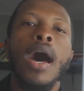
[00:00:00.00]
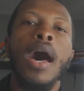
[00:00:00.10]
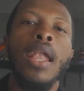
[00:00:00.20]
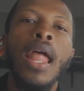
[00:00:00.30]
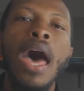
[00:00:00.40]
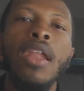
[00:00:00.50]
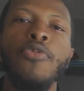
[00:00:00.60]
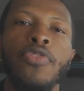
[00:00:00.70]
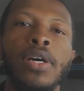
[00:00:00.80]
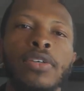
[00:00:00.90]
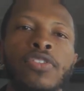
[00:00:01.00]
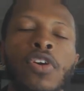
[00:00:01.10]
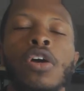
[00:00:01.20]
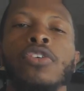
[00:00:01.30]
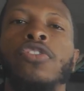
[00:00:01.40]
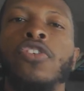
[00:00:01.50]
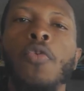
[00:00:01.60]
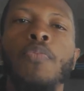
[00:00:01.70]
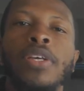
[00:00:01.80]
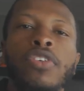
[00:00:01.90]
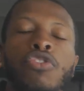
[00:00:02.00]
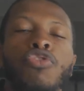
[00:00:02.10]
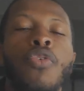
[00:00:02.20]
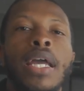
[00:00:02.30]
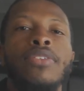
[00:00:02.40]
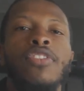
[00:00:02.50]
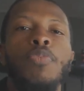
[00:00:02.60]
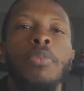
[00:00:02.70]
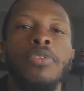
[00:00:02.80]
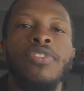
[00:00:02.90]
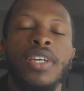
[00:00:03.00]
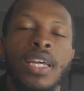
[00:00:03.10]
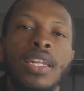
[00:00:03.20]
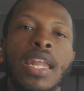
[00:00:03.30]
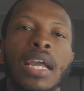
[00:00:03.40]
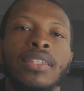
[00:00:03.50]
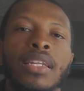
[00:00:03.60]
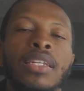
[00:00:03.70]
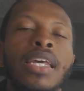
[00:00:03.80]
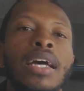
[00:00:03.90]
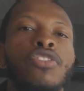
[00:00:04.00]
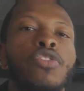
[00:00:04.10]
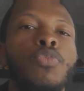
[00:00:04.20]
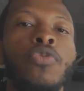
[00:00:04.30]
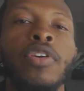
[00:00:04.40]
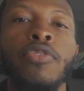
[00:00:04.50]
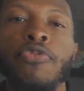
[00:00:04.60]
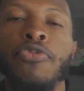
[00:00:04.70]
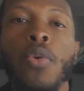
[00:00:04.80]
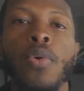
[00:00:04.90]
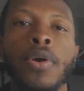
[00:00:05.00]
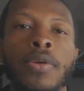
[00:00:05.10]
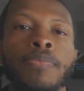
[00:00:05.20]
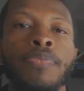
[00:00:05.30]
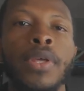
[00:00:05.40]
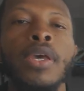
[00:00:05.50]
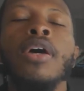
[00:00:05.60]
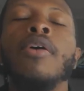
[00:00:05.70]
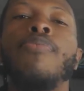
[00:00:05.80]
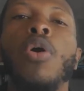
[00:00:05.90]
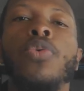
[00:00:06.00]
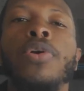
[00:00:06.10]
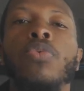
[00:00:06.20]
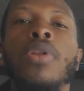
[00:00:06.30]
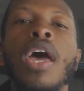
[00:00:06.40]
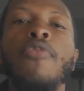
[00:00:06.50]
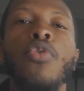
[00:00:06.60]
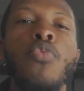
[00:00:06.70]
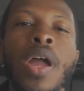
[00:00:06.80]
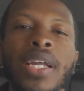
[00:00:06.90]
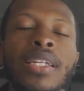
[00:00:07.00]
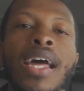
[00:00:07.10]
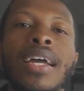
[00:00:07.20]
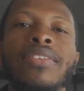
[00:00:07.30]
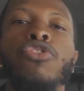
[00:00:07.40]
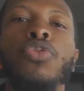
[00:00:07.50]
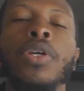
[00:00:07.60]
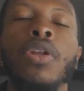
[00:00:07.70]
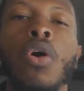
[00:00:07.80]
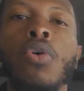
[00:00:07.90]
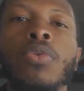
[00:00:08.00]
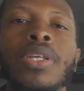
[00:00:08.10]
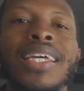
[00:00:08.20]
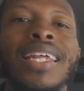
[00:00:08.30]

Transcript: A lot of us are so busy trying to be able to connect the dots moving forward, but we never recognize that you can only